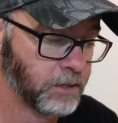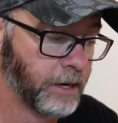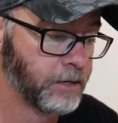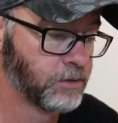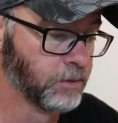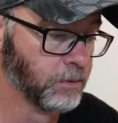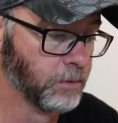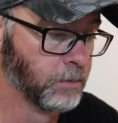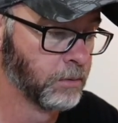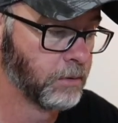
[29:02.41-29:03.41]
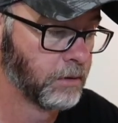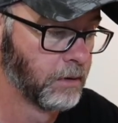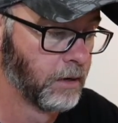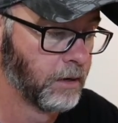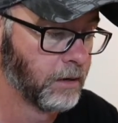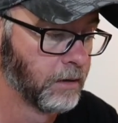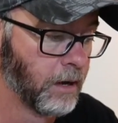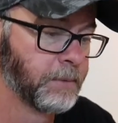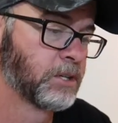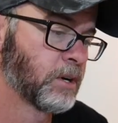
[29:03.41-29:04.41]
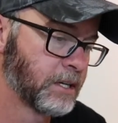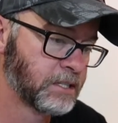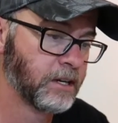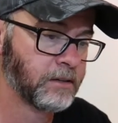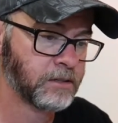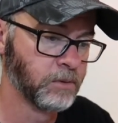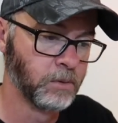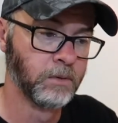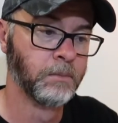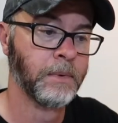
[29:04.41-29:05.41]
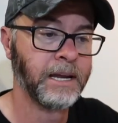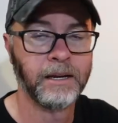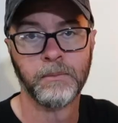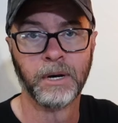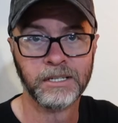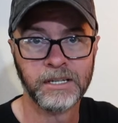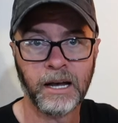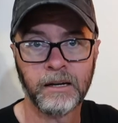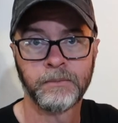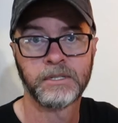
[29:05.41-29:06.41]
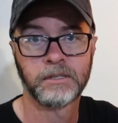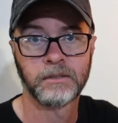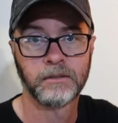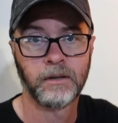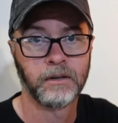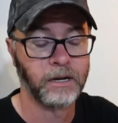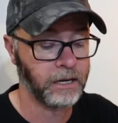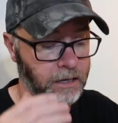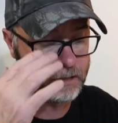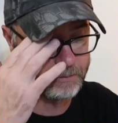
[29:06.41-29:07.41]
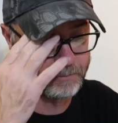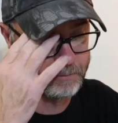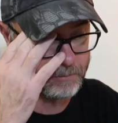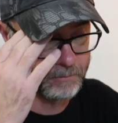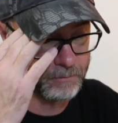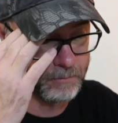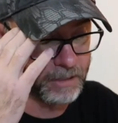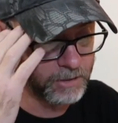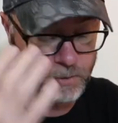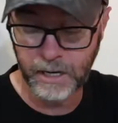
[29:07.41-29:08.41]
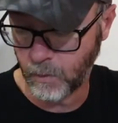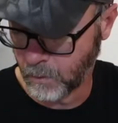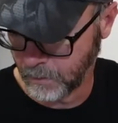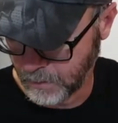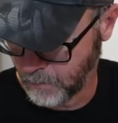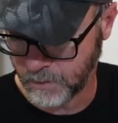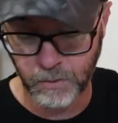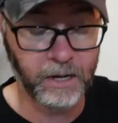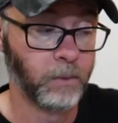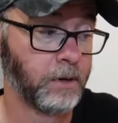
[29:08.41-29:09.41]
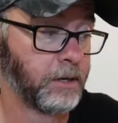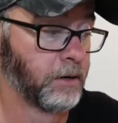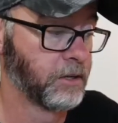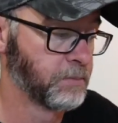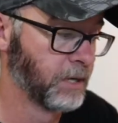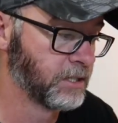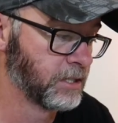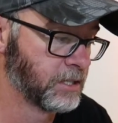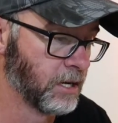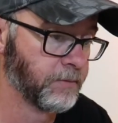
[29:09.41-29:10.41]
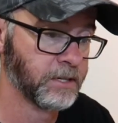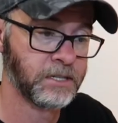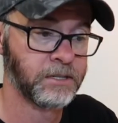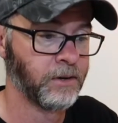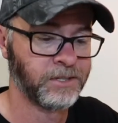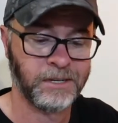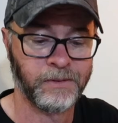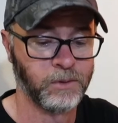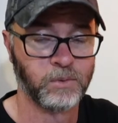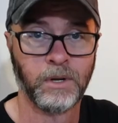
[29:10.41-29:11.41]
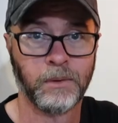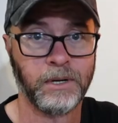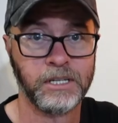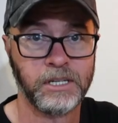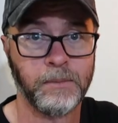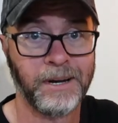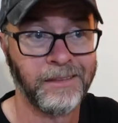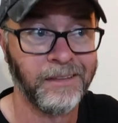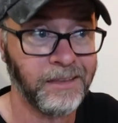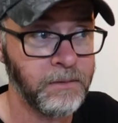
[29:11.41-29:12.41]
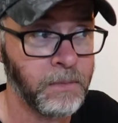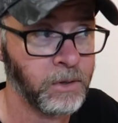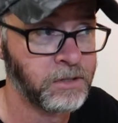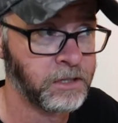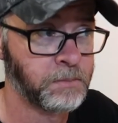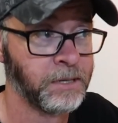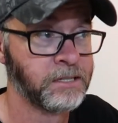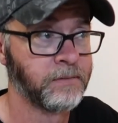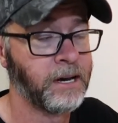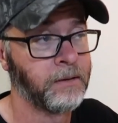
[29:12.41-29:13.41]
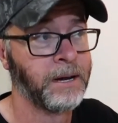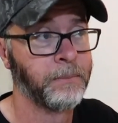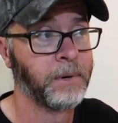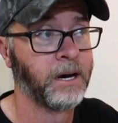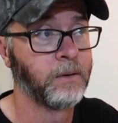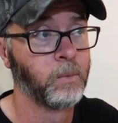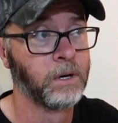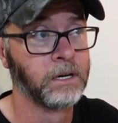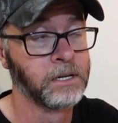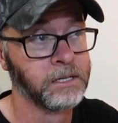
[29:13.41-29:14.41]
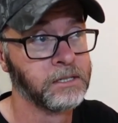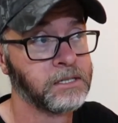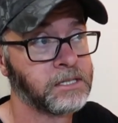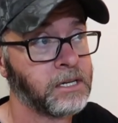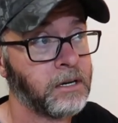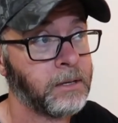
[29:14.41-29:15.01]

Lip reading: try to stick to mainly budget items. That's why I ordered in all this budget stuff. This is all stuff that was really, really cheap. I think the most expensive item I bought was,